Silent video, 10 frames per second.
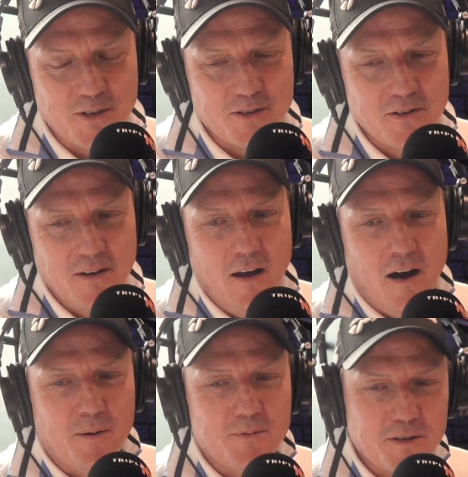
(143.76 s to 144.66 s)
just, it?
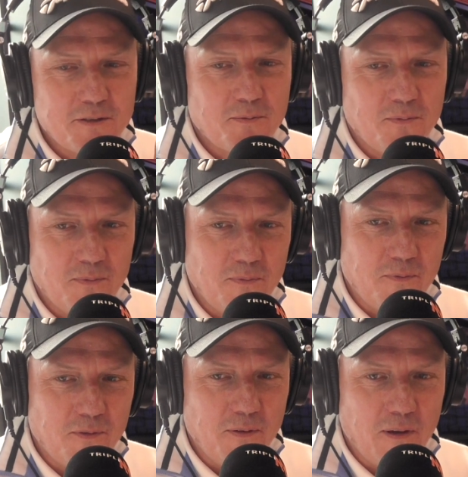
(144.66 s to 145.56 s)
I'm just,
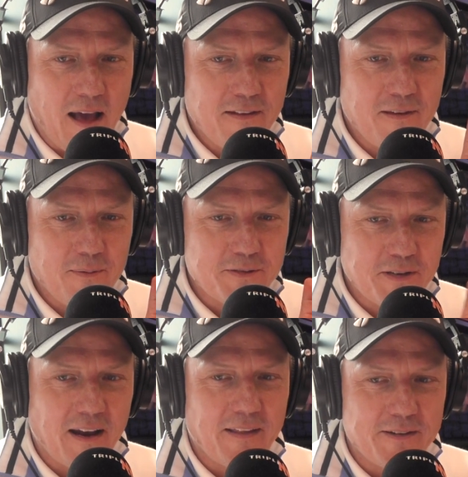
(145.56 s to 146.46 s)
as he was
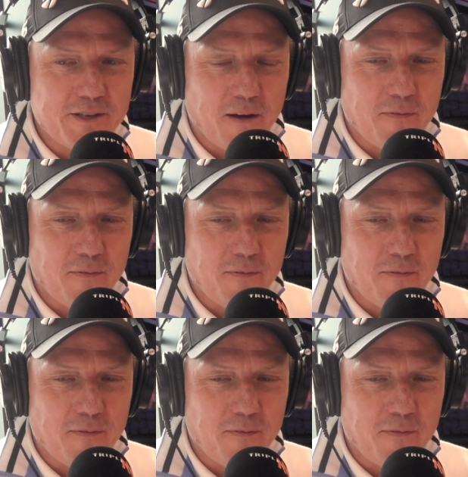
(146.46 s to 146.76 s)
telling the joke,